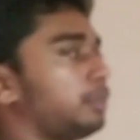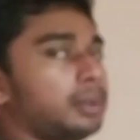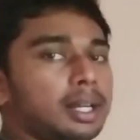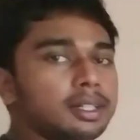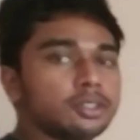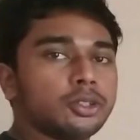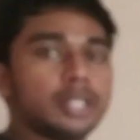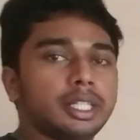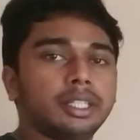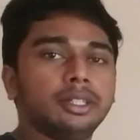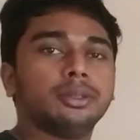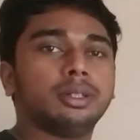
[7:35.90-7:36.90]
first
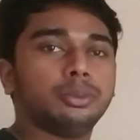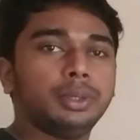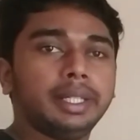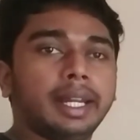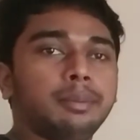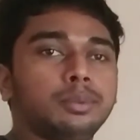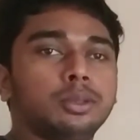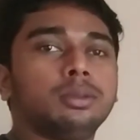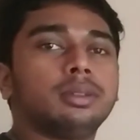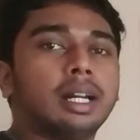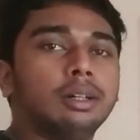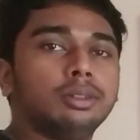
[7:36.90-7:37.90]
we have
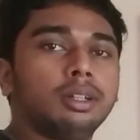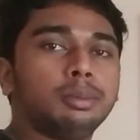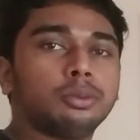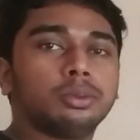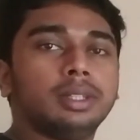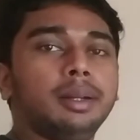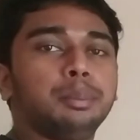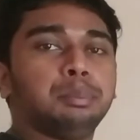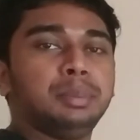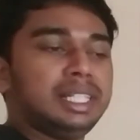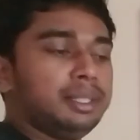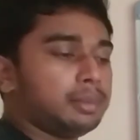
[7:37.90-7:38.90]
to round up to the
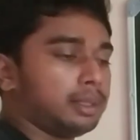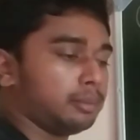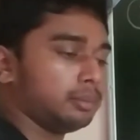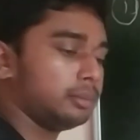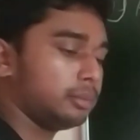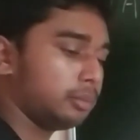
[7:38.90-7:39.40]
minimum.